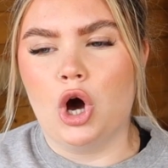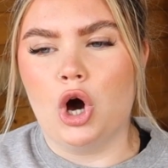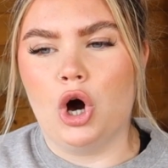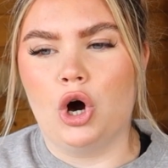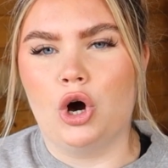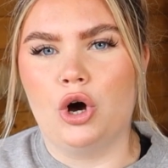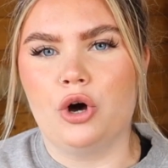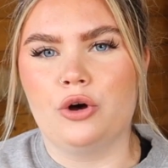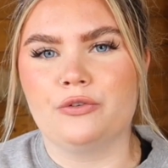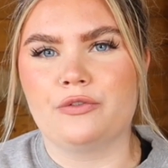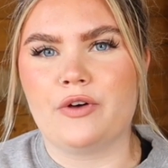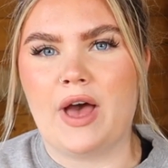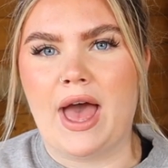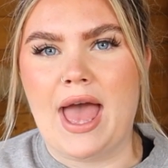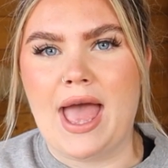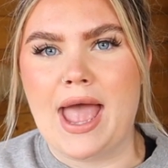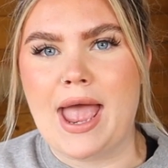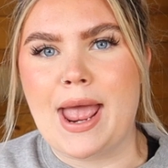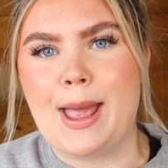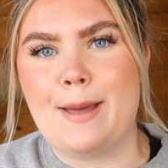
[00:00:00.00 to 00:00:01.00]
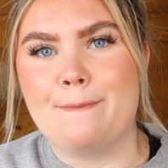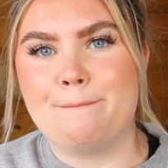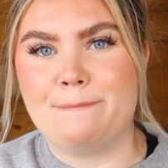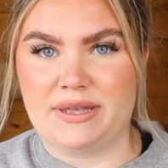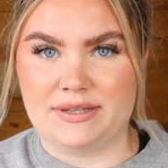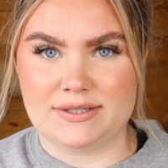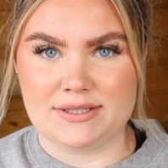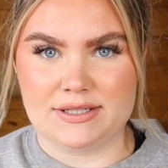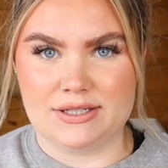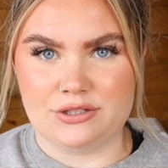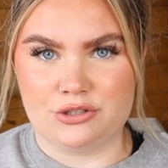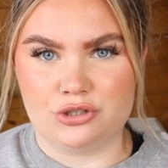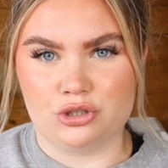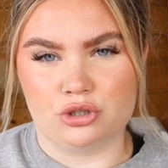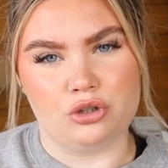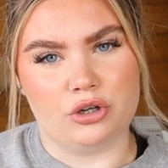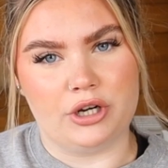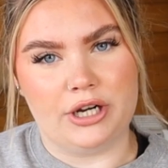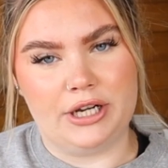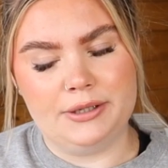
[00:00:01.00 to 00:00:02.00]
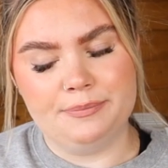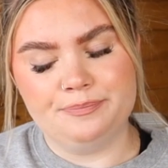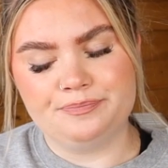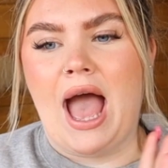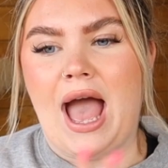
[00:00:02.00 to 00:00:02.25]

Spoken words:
of a business degree,